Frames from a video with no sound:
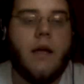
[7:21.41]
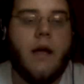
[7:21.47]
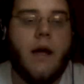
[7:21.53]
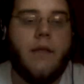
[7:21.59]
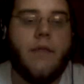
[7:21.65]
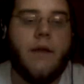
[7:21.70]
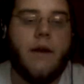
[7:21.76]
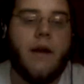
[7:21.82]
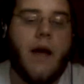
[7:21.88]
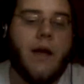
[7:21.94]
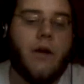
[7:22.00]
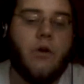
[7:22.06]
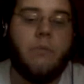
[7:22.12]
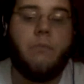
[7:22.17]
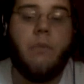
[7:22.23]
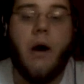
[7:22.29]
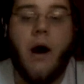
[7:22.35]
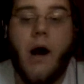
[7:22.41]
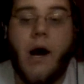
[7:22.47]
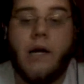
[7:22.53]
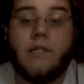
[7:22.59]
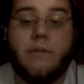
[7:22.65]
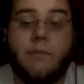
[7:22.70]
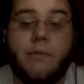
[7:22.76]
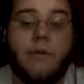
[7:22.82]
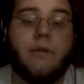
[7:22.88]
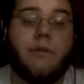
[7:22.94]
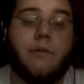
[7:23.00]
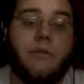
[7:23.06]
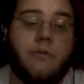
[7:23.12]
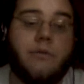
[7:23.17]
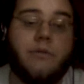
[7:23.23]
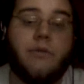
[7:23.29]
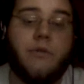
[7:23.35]
And then I could possibly
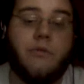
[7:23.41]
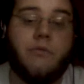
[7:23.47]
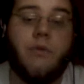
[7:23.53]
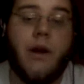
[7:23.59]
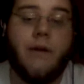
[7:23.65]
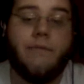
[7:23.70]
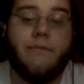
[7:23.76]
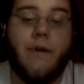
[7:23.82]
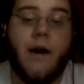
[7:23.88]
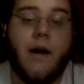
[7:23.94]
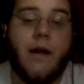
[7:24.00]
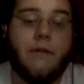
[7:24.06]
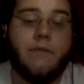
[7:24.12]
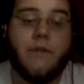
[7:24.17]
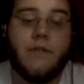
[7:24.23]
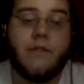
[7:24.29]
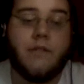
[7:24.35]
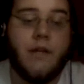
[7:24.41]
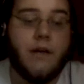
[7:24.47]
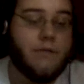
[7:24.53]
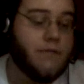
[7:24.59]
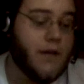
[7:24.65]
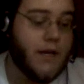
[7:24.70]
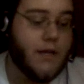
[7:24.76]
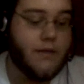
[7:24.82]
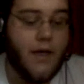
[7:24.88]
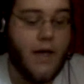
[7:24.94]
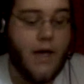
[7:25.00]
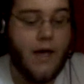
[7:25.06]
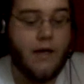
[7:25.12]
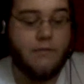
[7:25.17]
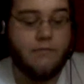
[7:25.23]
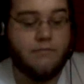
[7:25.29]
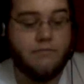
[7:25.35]
do rank 5 and stuff like
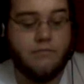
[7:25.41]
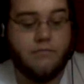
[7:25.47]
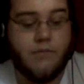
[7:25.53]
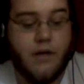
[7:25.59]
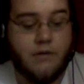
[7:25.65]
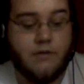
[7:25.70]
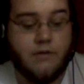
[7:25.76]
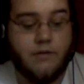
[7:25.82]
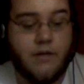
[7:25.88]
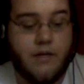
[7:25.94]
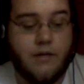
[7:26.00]
that, and